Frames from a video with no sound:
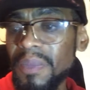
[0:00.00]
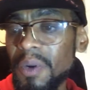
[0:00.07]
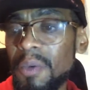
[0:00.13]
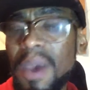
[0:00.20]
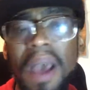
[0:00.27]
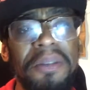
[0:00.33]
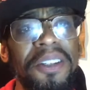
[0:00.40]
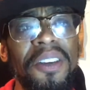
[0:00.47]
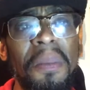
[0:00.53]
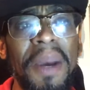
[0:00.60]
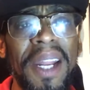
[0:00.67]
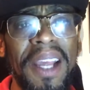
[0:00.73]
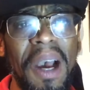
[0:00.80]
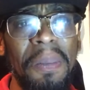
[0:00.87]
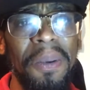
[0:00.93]
we have so
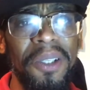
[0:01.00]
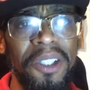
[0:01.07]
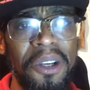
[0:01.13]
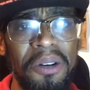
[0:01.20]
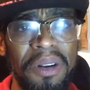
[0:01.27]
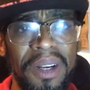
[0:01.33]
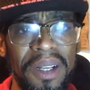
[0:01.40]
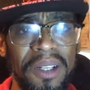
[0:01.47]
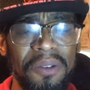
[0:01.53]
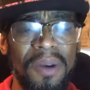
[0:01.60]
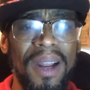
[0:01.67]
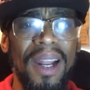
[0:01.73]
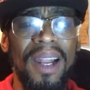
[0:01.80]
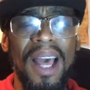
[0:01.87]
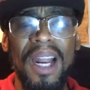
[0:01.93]
many opportunities,
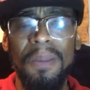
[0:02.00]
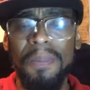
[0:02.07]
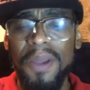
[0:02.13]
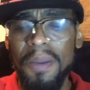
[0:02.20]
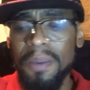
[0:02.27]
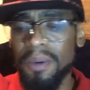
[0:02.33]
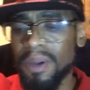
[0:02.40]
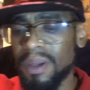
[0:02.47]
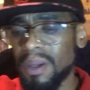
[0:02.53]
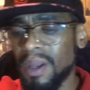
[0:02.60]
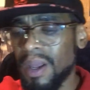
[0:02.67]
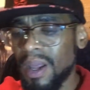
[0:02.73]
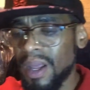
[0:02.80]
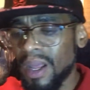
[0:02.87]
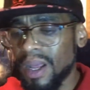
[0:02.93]
right? A lot of people,
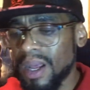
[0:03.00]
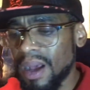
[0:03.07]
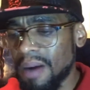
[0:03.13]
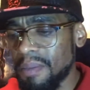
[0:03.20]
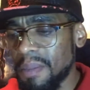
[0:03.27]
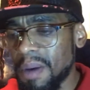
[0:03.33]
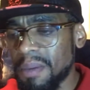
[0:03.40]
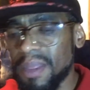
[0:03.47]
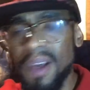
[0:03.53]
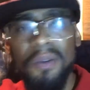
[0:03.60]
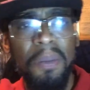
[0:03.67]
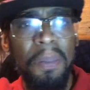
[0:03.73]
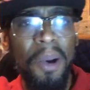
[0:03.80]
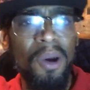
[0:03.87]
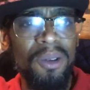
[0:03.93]
I remember they
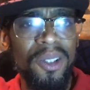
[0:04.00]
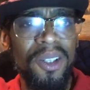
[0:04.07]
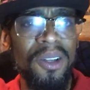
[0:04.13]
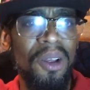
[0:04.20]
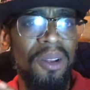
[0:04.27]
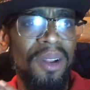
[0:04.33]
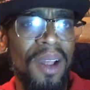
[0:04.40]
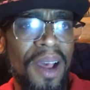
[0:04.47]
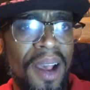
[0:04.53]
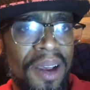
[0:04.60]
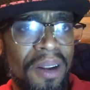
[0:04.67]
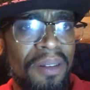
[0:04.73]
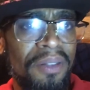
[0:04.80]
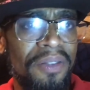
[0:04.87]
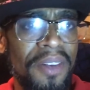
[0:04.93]
were posting
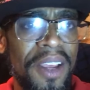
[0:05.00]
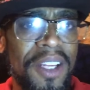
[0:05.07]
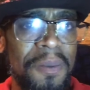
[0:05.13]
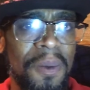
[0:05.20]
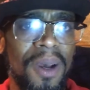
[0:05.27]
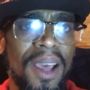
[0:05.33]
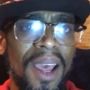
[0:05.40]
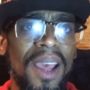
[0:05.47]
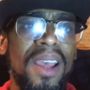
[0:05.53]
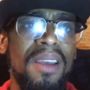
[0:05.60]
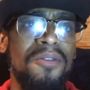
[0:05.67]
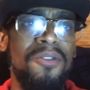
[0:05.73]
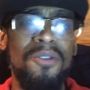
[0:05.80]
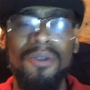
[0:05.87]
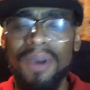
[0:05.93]
online on Facebook, hey,
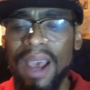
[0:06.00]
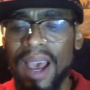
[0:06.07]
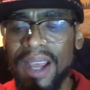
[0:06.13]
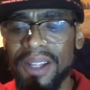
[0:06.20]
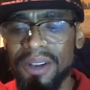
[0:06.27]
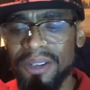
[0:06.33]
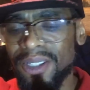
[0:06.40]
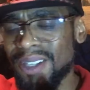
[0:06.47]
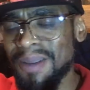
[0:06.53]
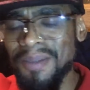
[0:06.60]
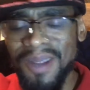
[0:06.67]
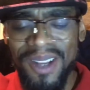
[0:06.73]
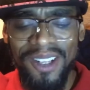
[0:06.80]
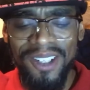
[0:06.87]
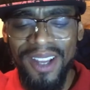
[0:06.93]
if you got your
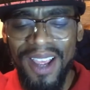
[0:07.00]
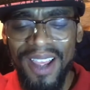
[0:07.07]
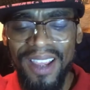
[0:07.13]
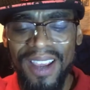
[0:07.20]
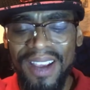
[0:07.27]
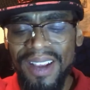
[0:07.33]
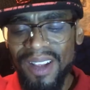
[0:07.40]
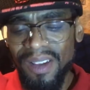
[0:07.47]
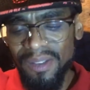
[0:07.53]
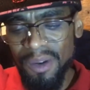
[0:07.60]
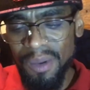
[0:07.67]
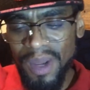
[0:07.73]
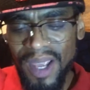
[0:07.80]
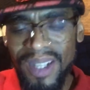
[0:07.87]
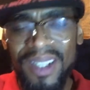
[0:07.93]
stimulus check and
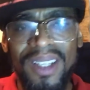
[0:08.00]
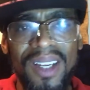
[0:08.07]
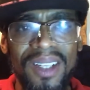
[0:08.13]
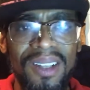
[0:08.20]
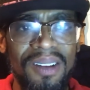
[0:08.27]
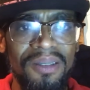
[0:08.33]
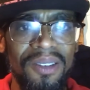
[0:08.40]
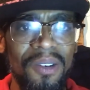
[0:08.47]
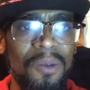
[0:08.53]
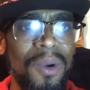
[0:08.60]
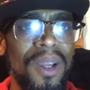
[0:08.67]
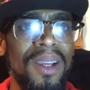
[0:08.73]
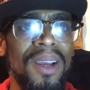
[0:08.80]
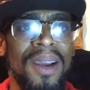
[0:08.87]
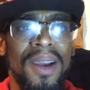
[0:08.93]
you were getting $600 a
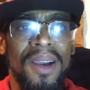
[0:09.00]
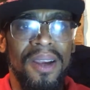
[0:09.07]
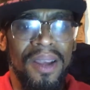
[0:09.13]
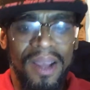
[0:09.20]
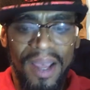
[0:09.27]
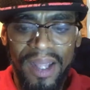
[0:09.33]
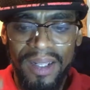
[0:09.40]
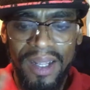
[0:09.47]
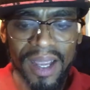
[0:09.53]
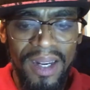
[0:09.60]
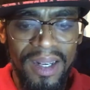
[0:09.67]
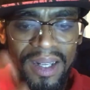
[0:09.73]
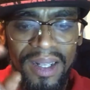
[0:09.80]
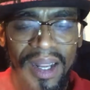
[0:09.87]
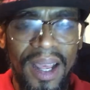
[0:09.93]
week, at the end
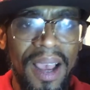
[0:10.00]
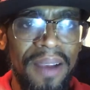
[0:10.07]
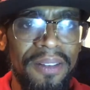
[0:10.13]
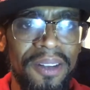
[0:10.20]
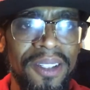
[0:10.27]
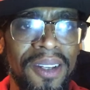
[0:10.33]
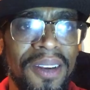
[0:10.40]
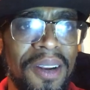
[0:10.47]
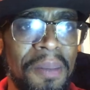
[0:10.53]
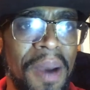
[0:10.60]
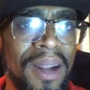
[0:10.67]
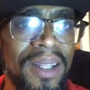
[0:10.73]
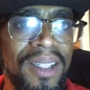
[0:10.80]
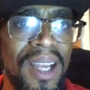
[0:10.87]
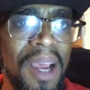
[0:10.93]
of the day, after a certain
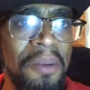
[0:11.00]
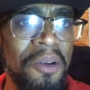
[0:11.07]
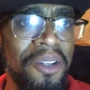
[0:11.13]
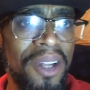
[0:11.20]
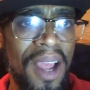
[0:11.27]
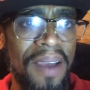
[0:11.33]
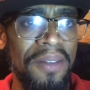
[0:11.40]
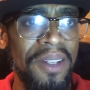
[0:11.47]
amount of time, you should have